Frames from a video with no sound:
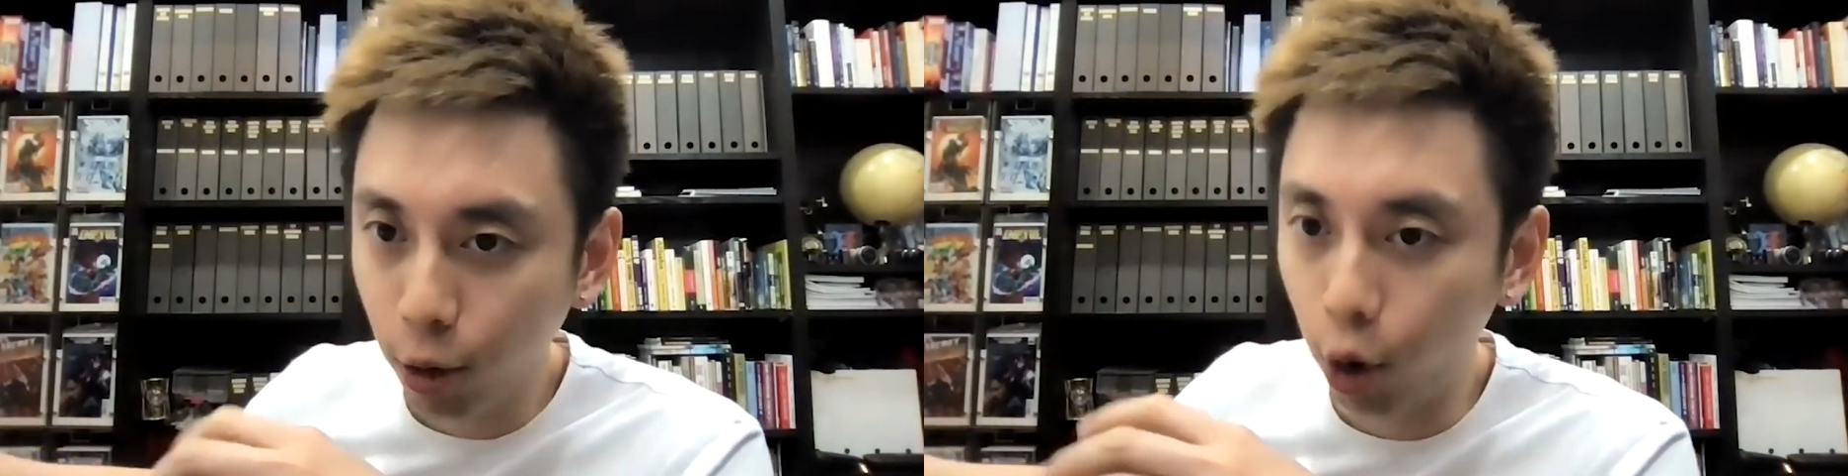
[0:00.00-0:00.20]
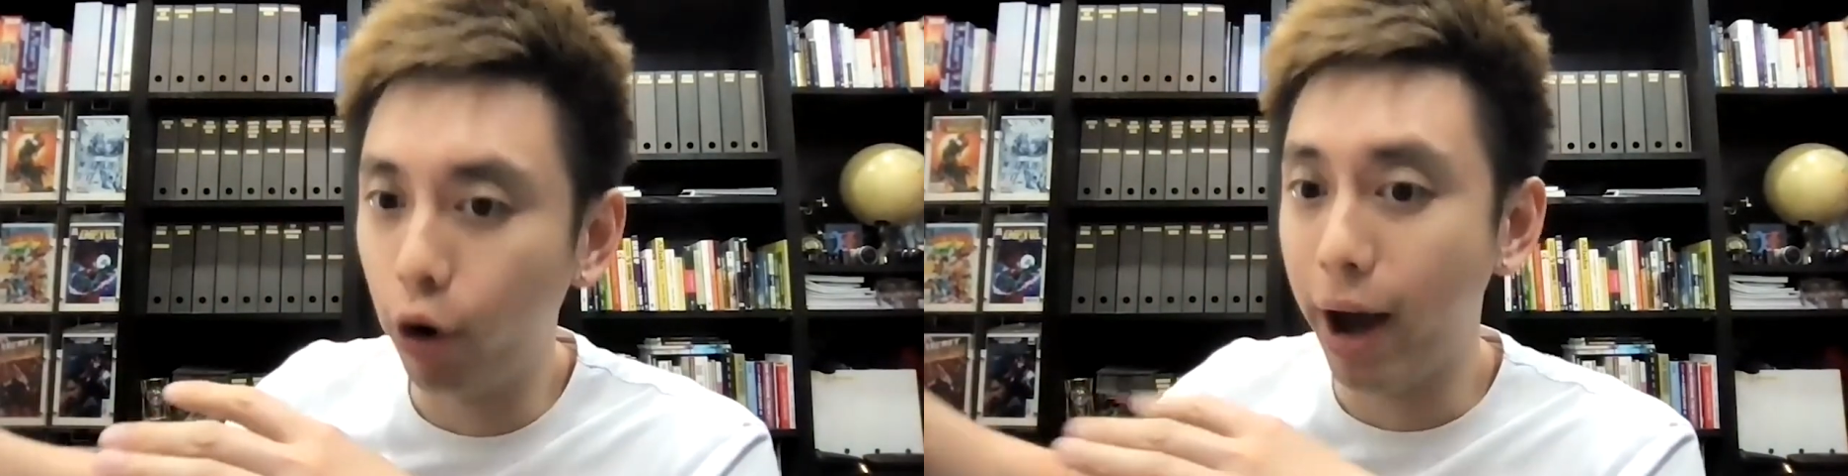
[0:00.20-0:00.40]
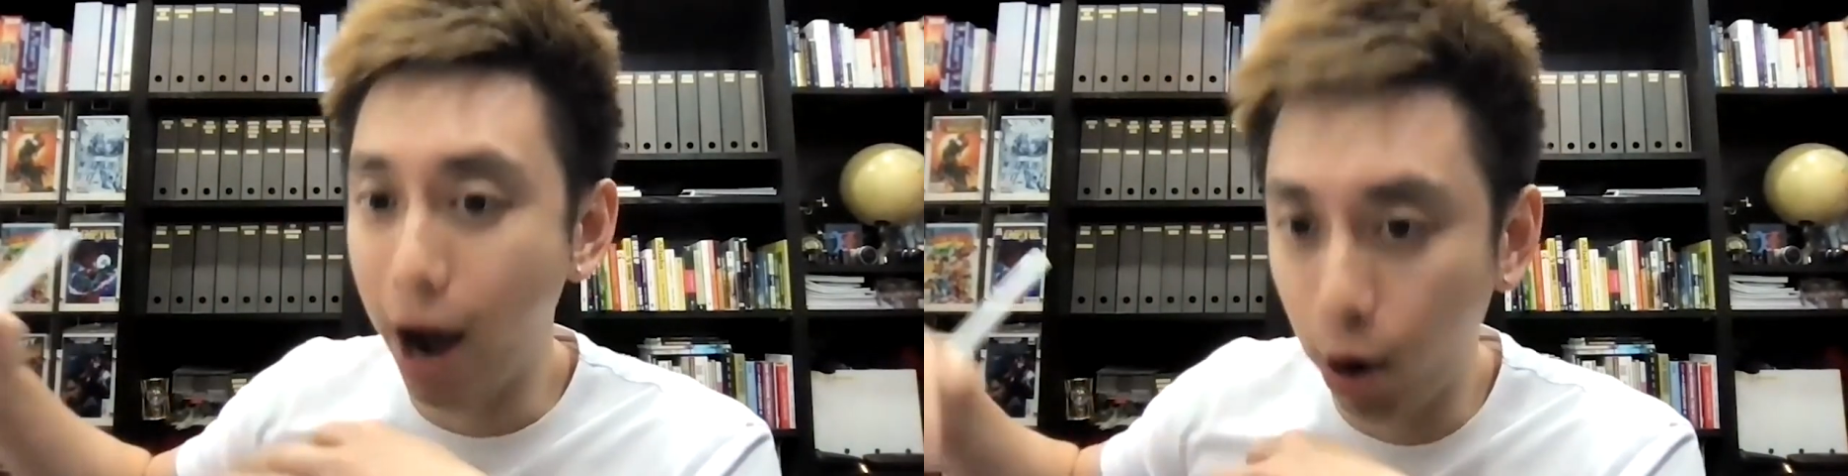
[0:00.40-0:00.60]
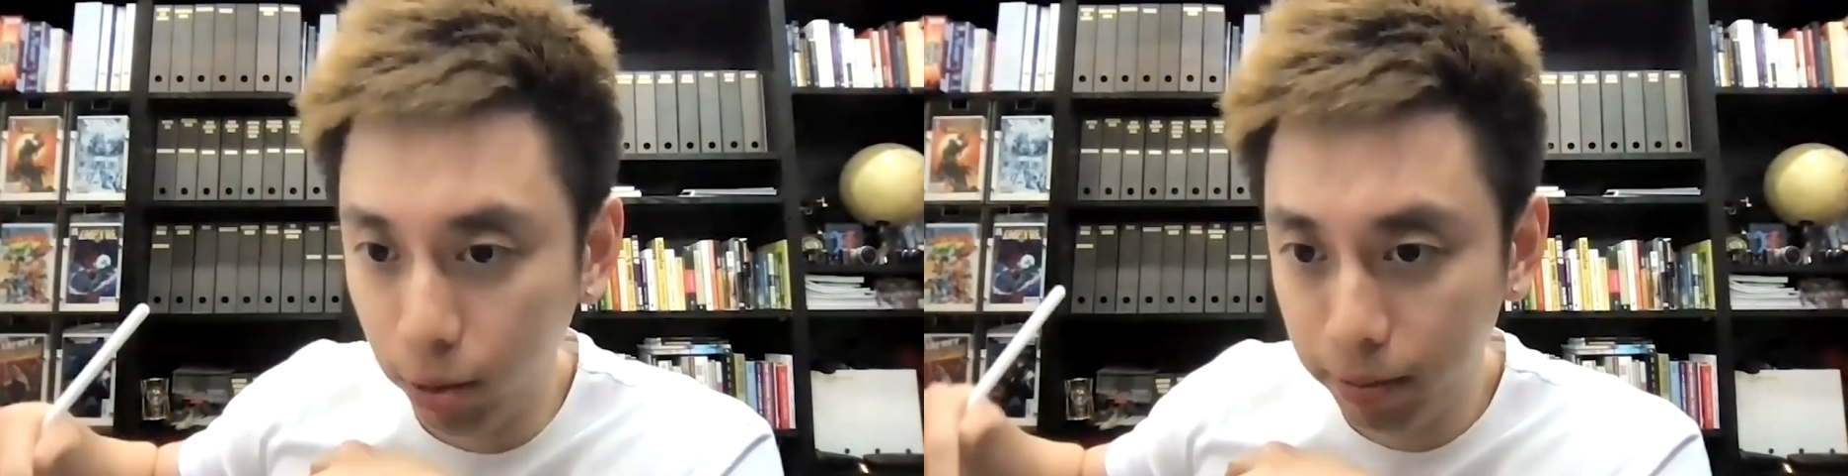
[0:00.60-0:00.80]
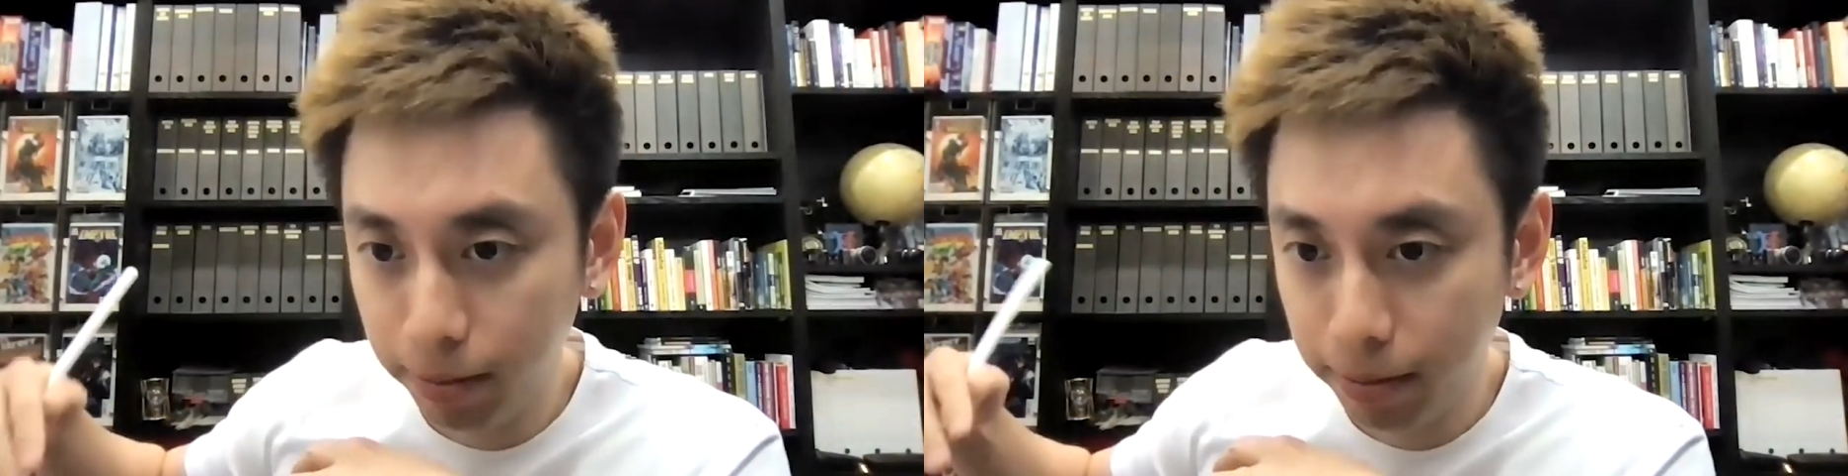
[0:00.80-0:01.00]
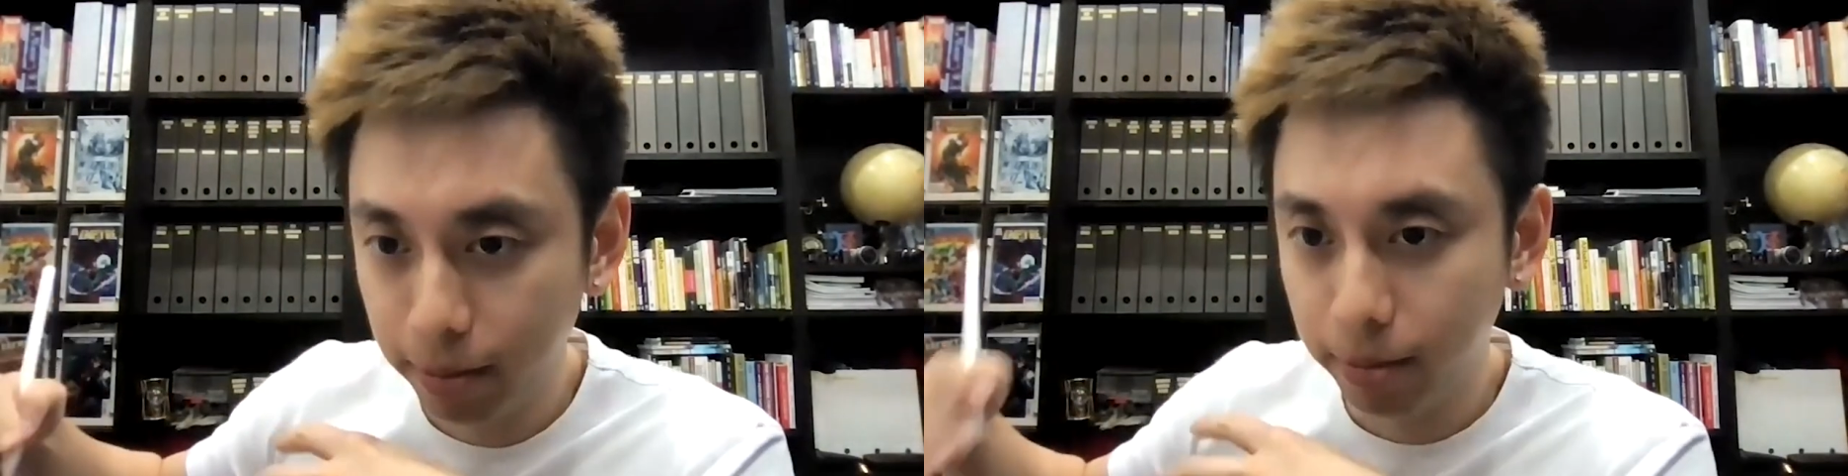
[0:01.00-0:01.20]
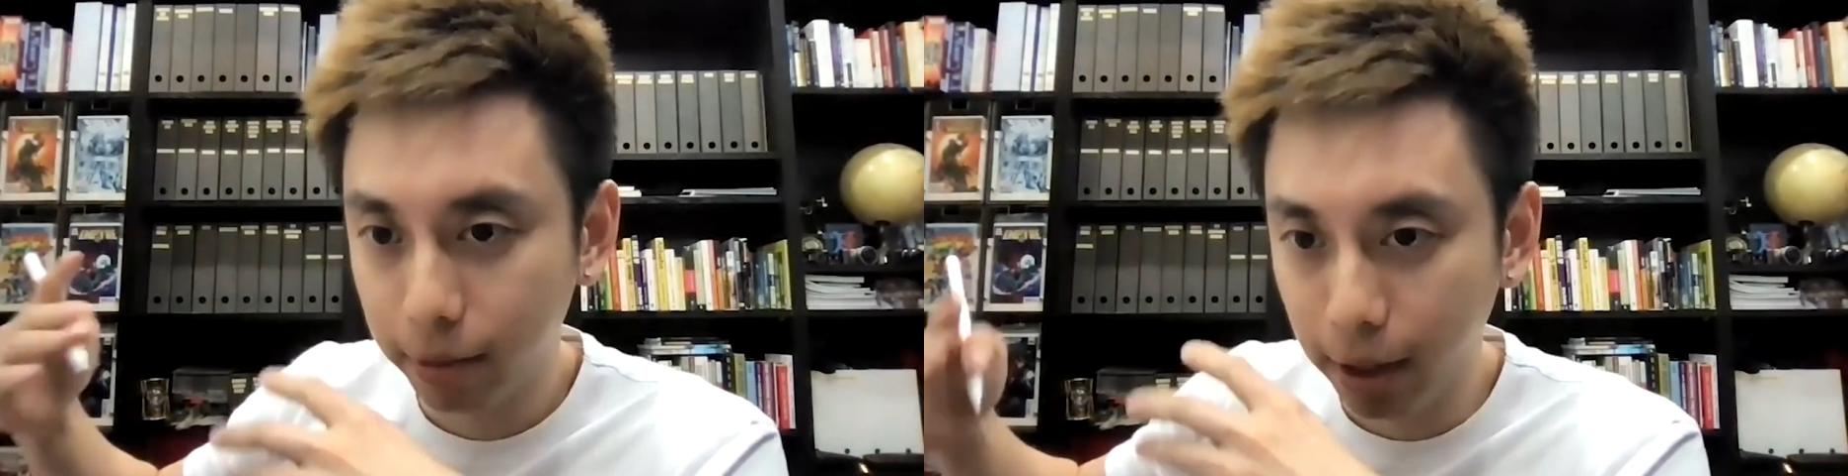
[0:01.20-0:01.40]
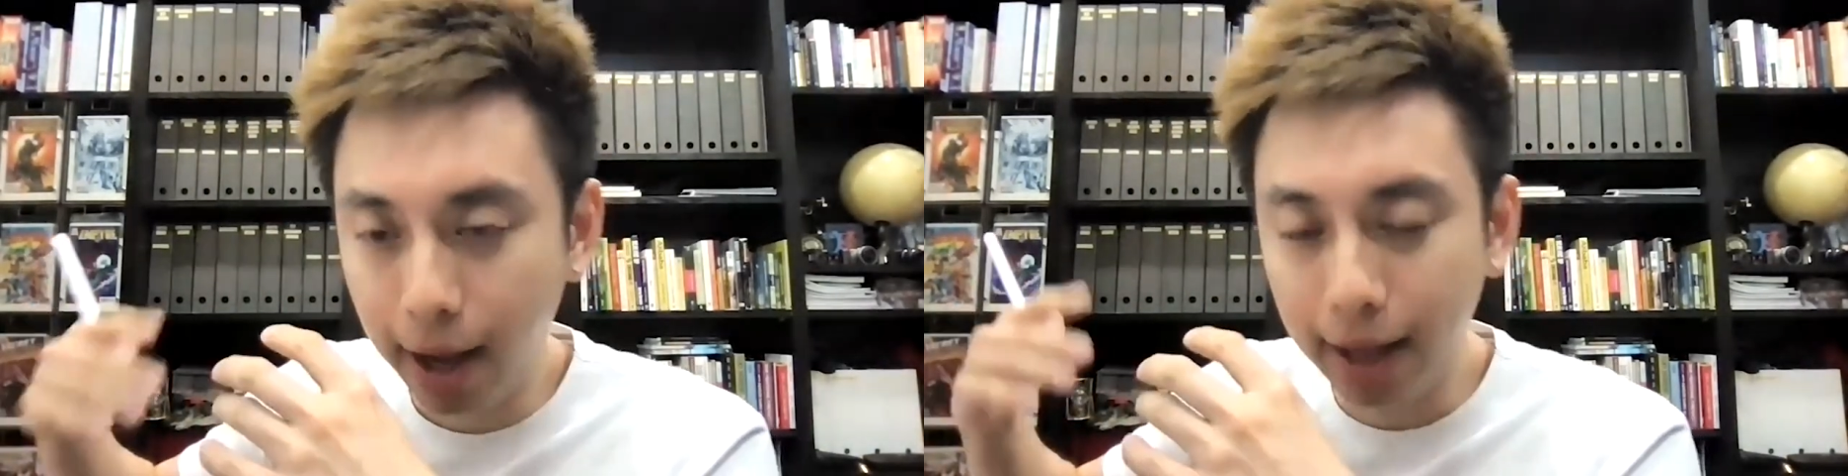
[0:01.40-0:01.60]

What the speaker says: or the how? Okay,